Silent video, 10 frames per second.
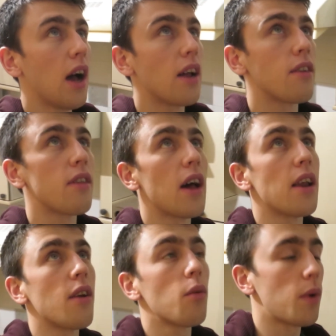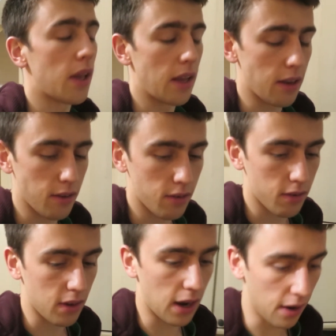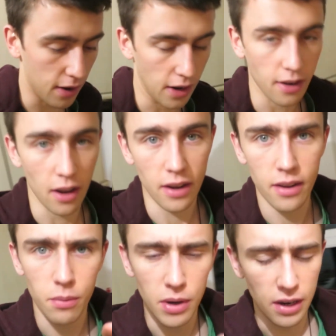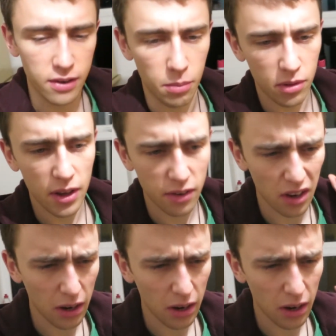and then we sat and like did separate things.